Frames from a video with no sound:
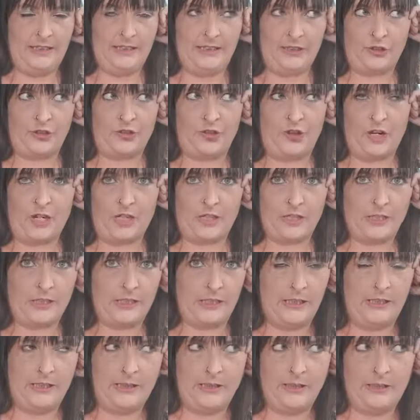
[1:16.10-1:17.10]
drunk
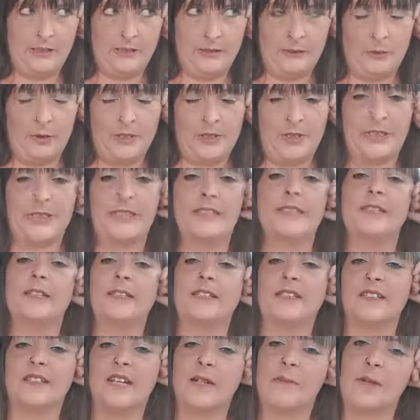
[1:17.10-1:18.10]
one night
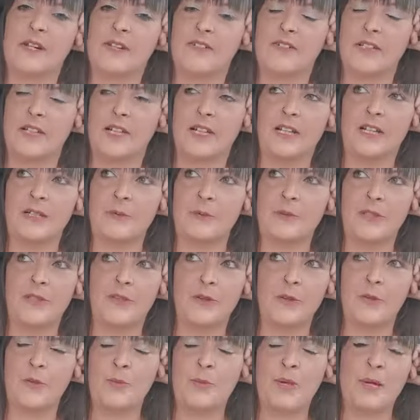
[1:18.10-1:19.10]
and come out of a club and
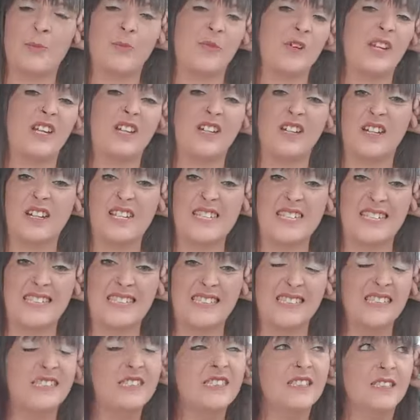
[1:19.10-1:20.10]
thought it'd be a brilliant
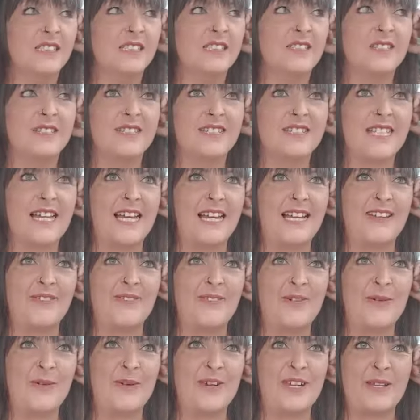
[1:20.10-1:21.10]
idea to tell
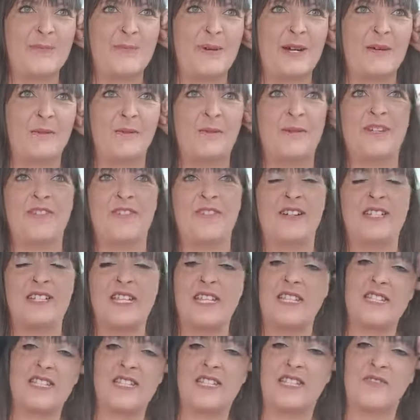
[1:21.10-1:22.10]
everyone about my
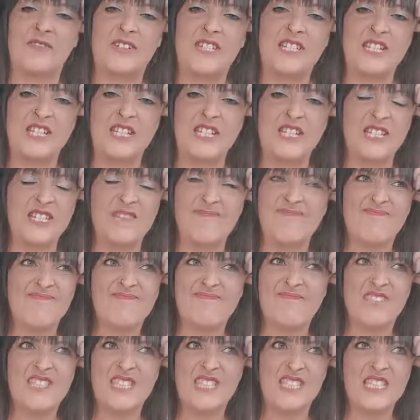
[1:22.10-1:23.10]
fantastic adventures.
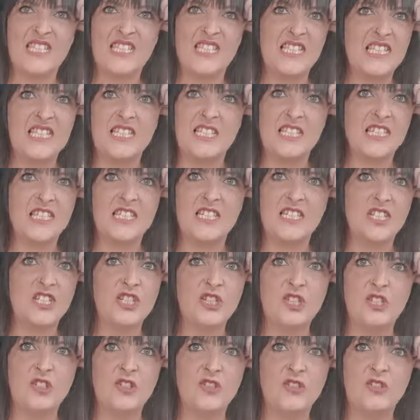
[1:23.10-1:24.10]

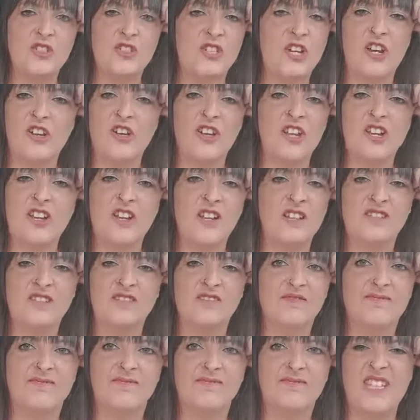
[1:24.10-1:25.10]
No,
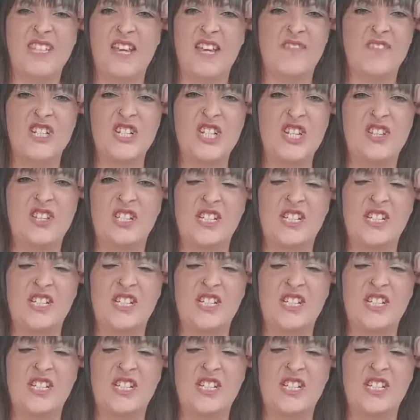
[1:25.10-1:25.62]
never do